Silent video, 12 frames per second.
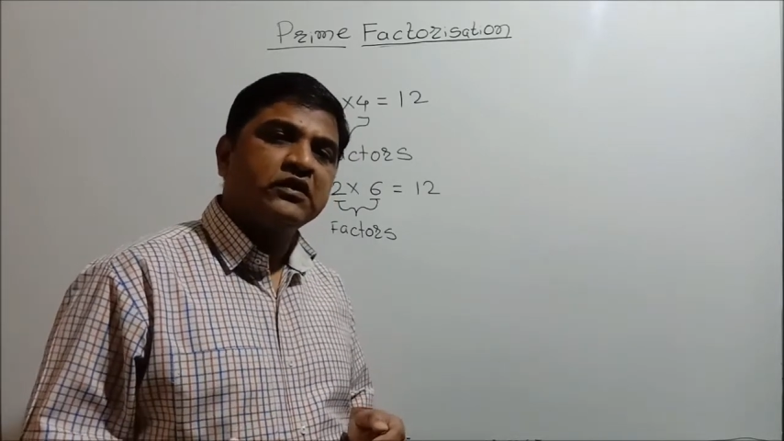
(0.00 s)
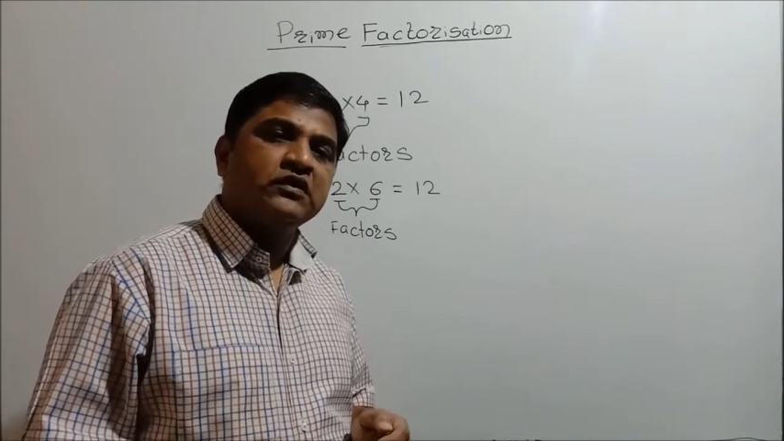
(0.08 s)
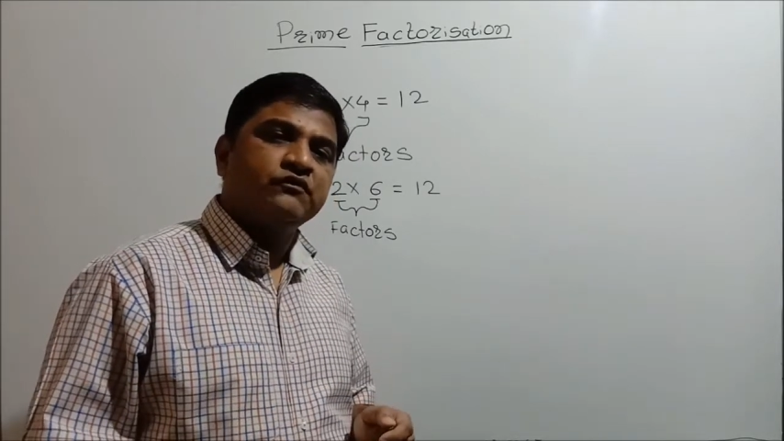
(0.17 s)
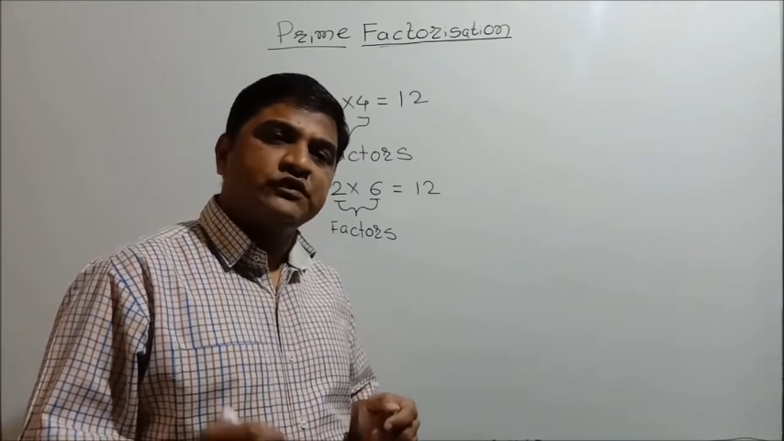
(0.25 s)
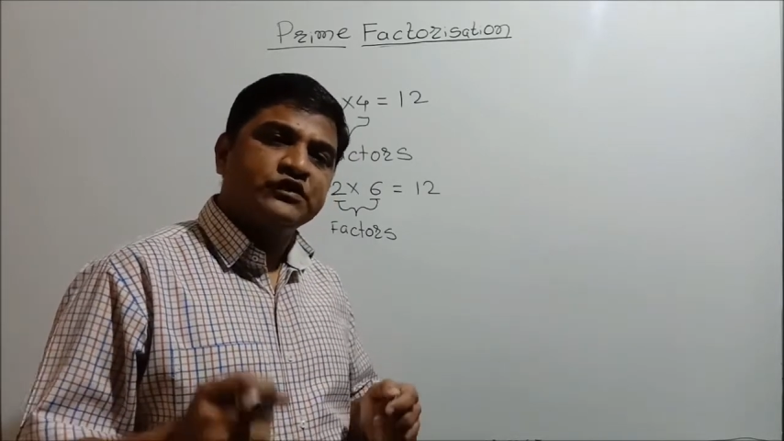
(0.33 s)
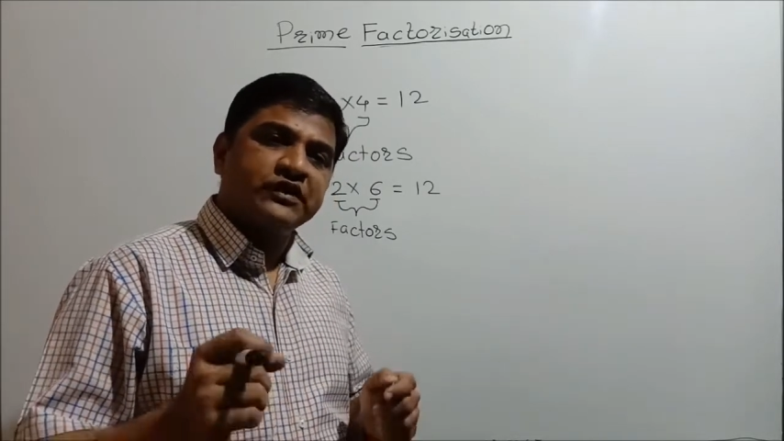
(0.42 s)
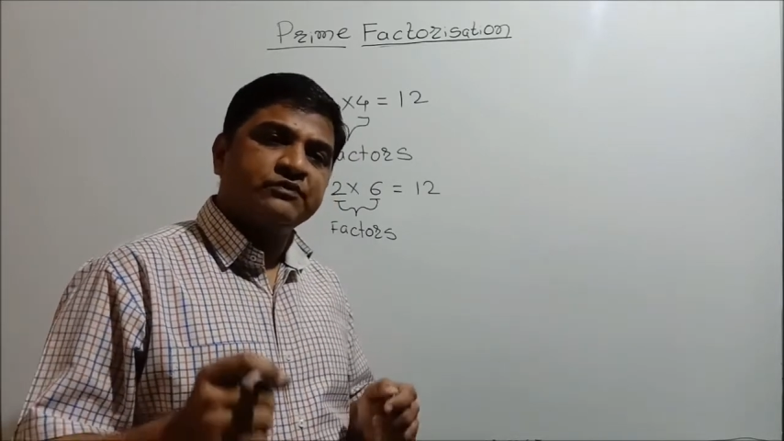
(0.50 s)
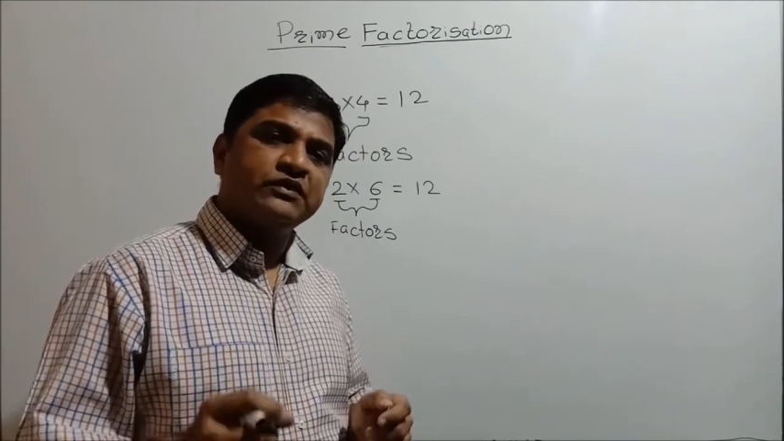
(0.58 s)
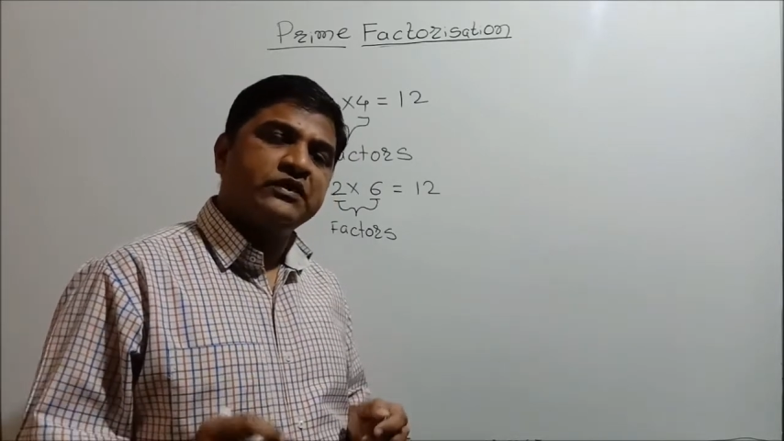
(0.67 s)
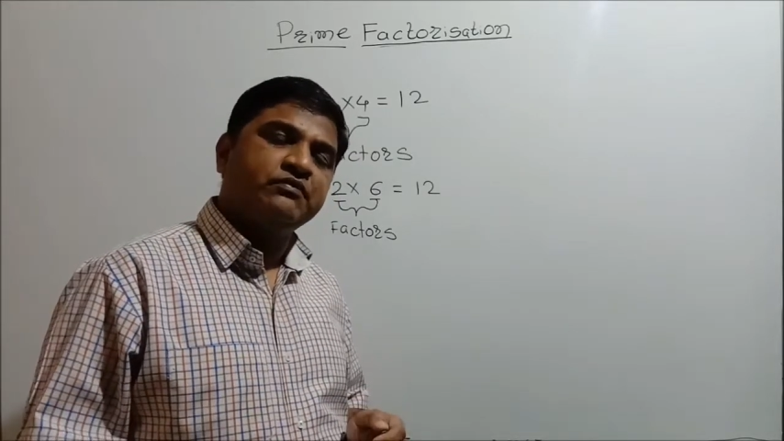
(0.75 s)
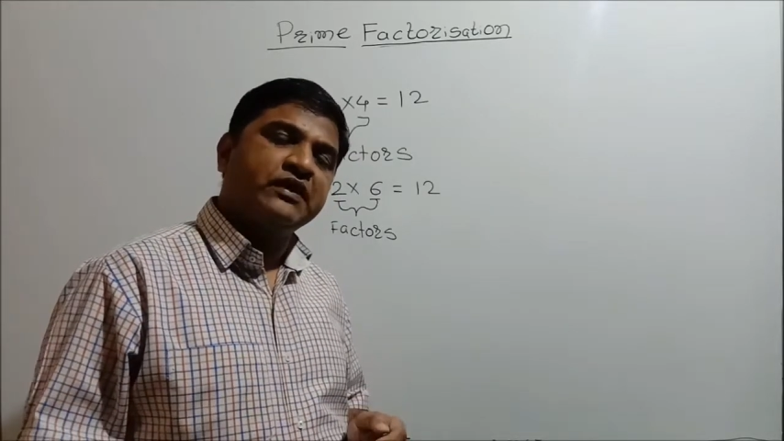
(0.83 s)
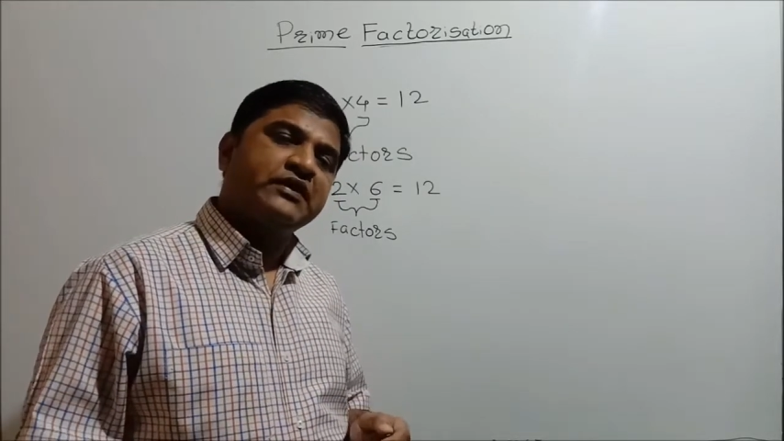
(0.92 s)
which can be
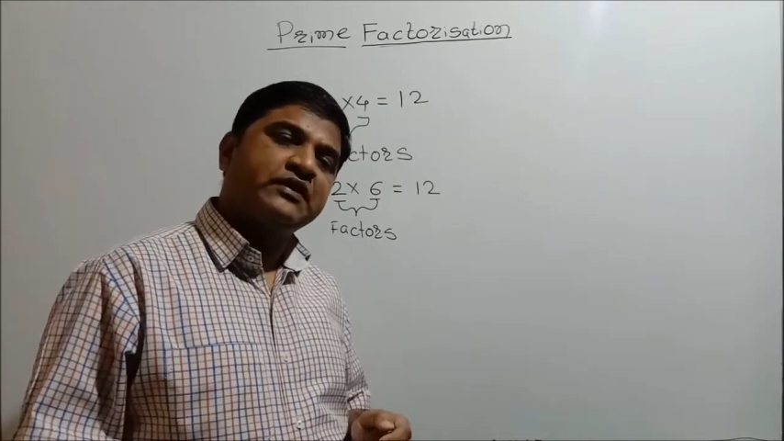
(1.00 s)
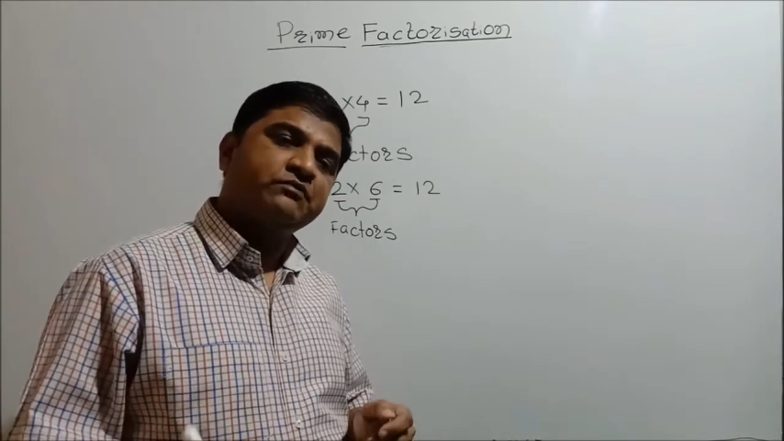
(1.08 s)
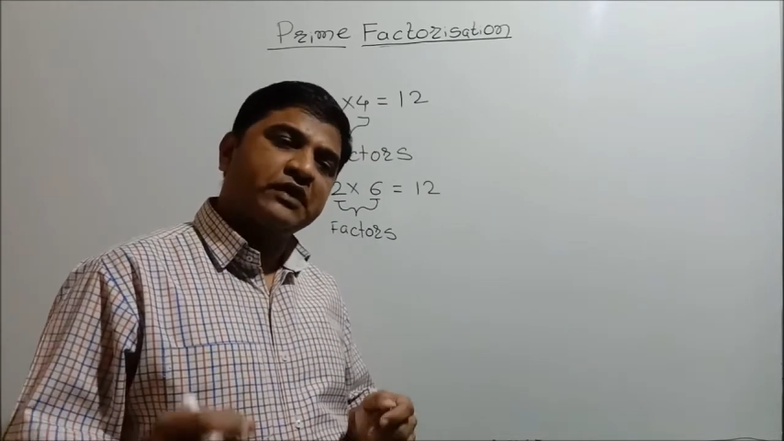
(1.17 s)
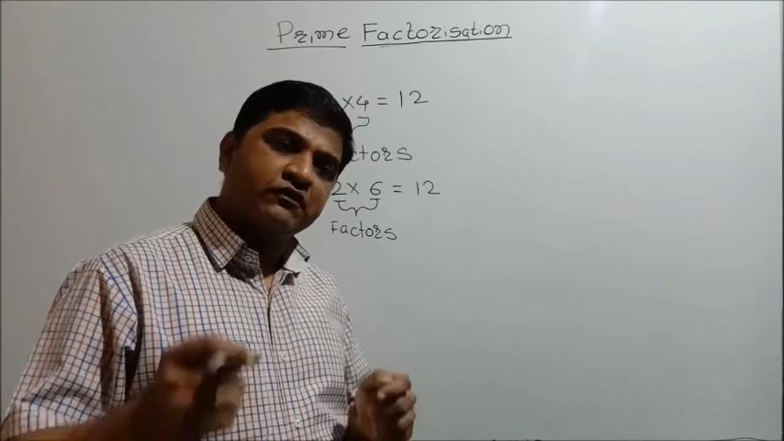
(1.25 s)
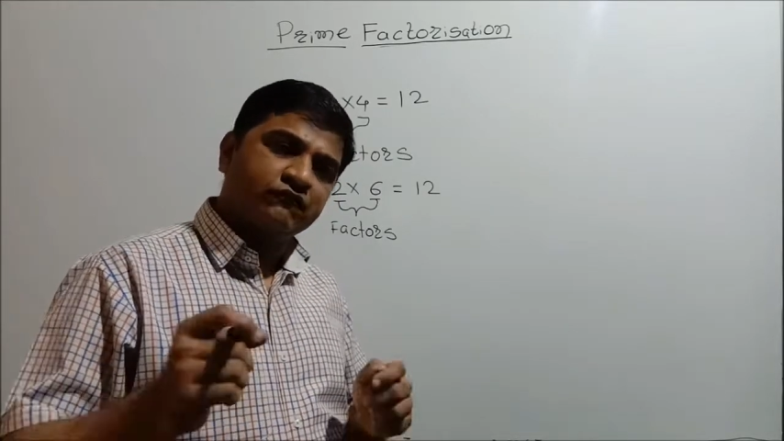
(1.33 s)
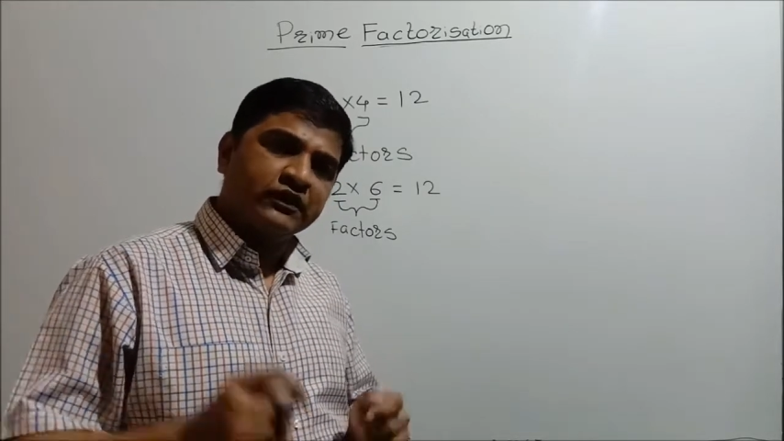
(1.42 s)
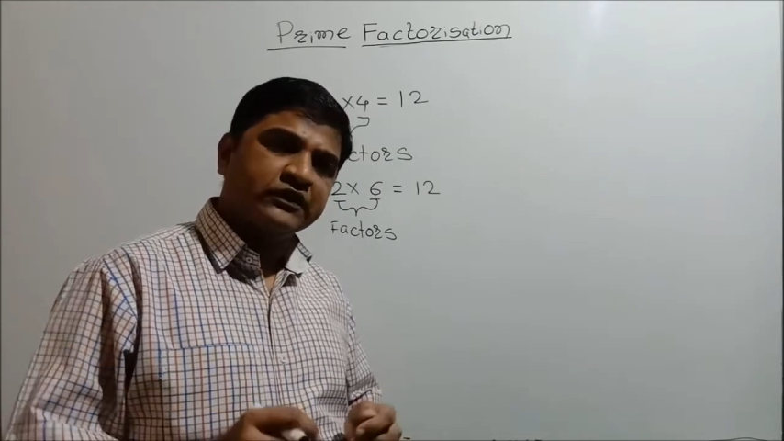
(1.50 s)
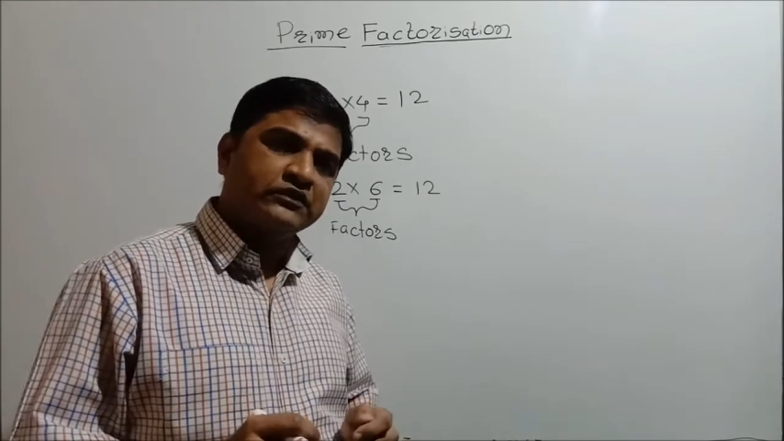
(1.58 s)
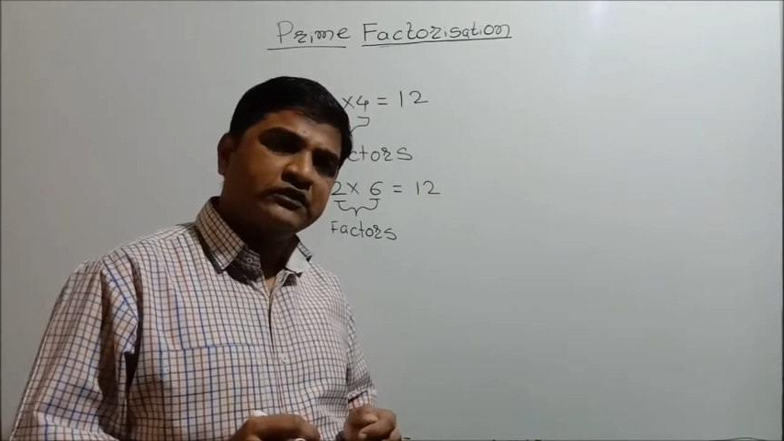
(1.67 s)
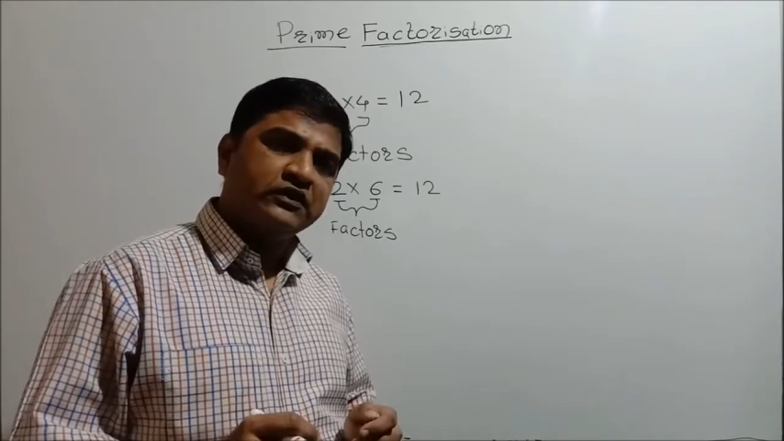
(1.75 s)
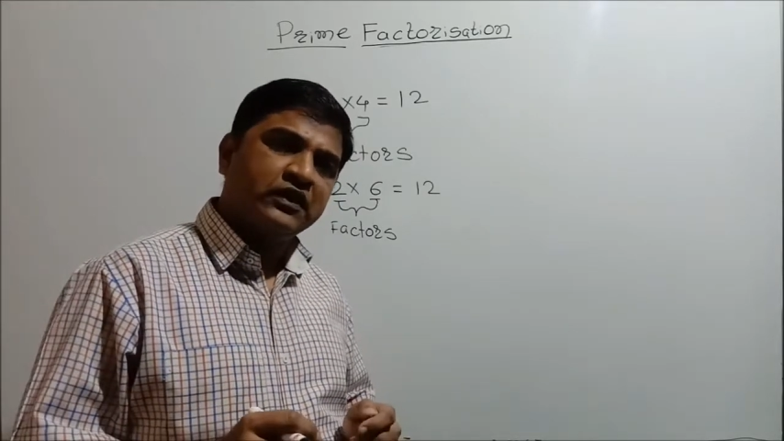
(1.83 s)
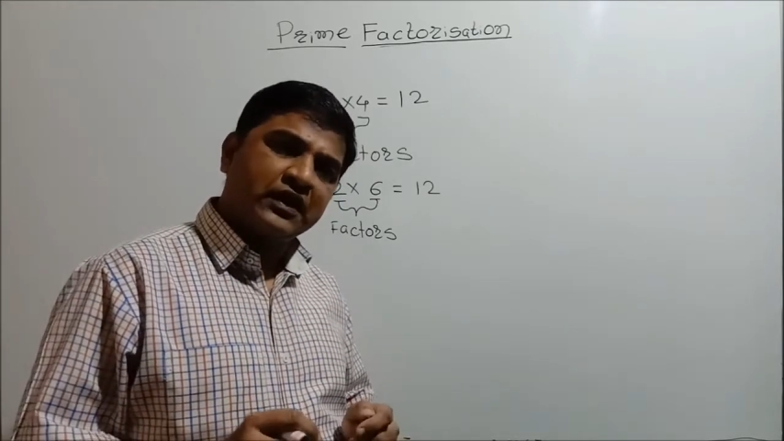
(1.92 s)
divided by
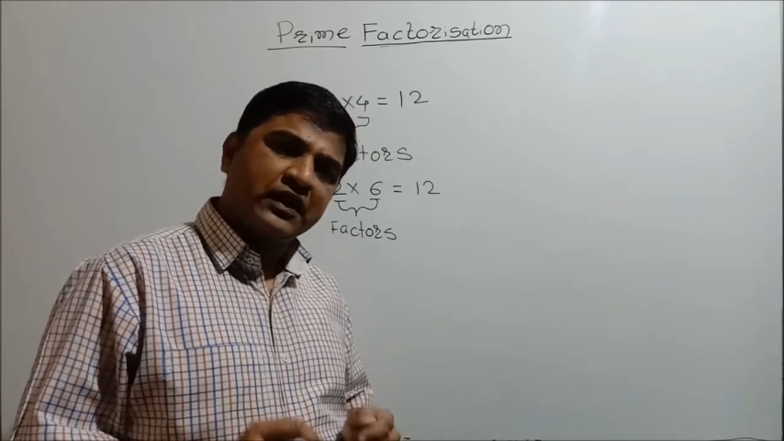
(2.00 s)
1